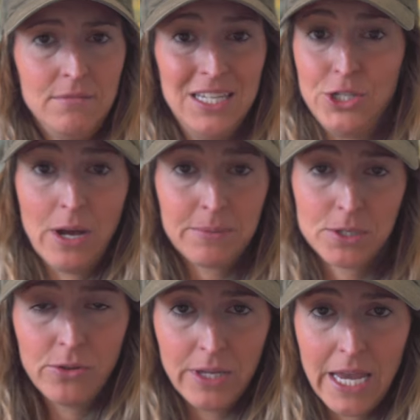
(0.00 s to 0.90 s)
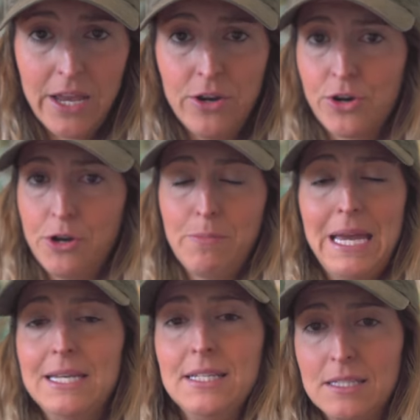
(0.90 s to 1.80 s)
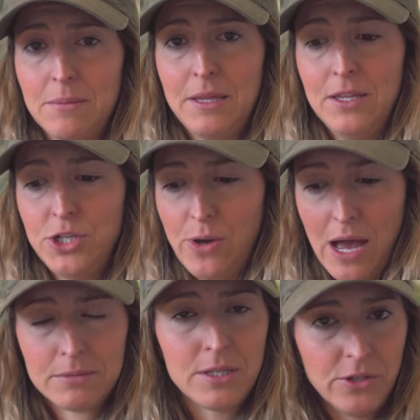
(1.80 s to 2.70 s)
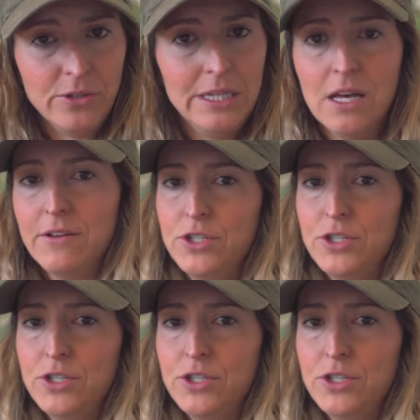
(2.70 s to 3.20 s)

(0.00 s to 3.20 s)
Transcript: that you absolutely hate or you're painting something that you absolutely love,